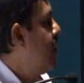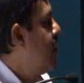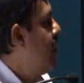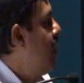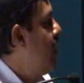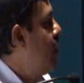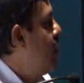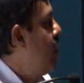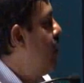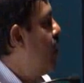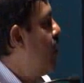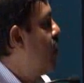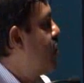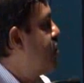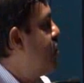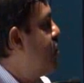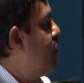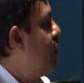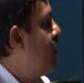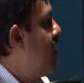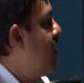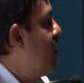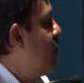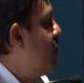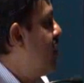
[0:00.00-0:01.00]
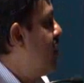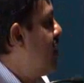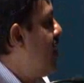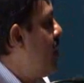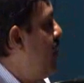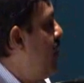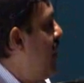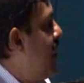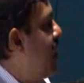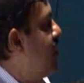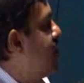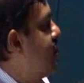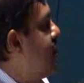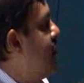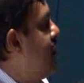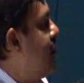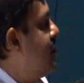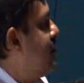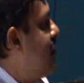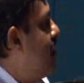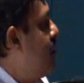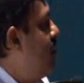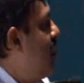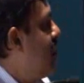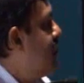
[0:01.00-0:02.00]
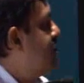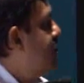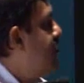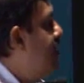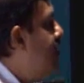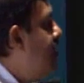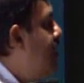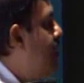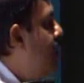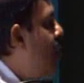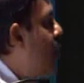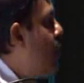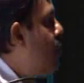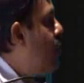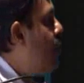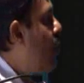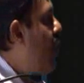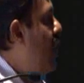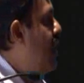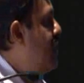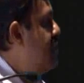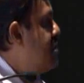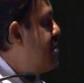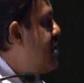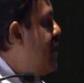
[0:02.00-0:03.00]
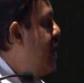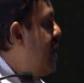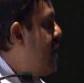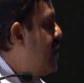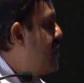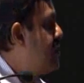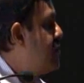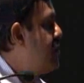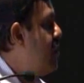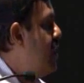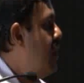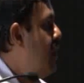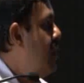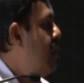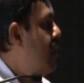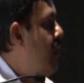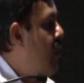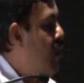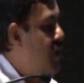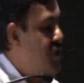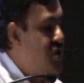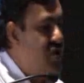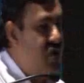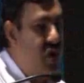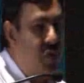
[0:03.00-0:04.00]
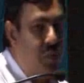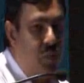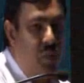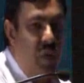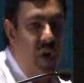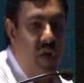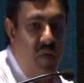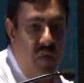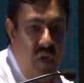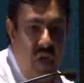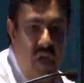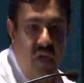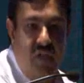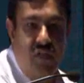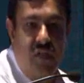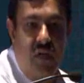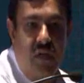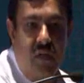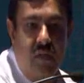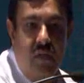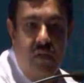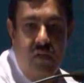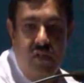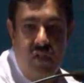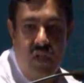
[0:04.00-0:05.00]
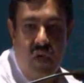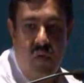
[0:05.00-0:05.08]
Then you have oceanographic application, as I mentioned about oil slicks or ship navigation,